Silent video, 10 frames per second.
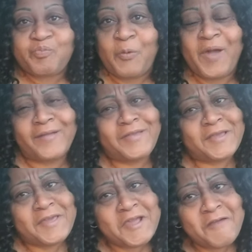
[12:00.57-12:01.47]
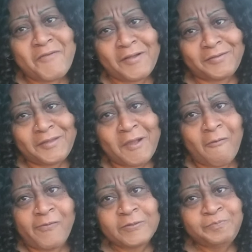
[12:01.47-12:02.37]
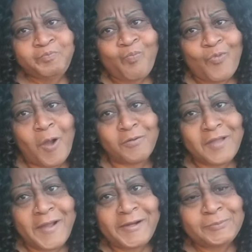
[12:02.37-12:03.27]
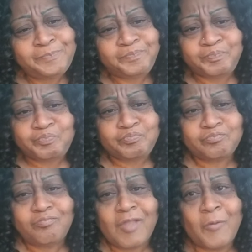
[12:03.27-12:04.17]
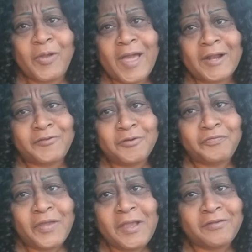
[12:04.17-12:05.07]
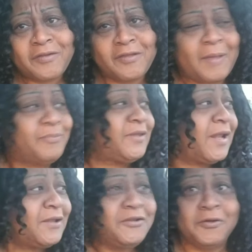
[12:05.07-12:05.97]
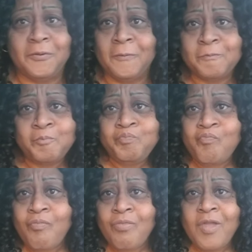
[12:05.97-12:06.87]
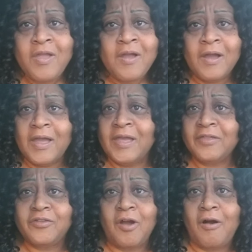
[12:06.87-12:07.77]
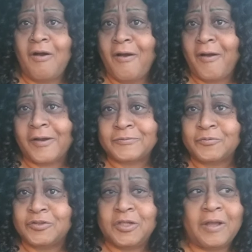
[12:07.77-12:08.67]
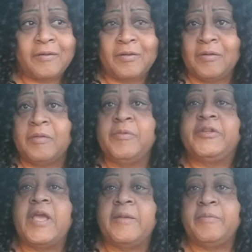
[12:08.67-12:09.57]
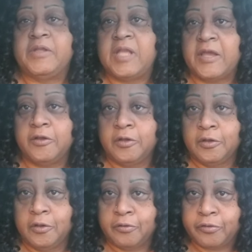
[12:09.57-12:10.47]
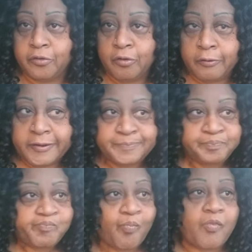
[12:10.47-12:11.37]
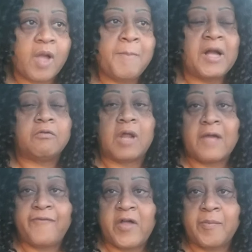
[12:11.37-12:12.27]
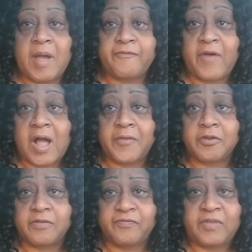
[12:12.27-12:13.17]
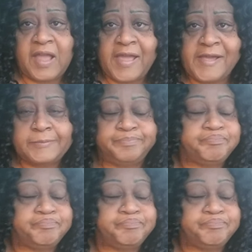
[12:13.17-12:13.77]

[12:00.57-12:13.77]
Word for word: we gotta take care of ourselves. Okay? We gotta do things because I'm telling you, it's hard. When you let me tell you, let me tell you a little, little story. My grandfather, my father's dad,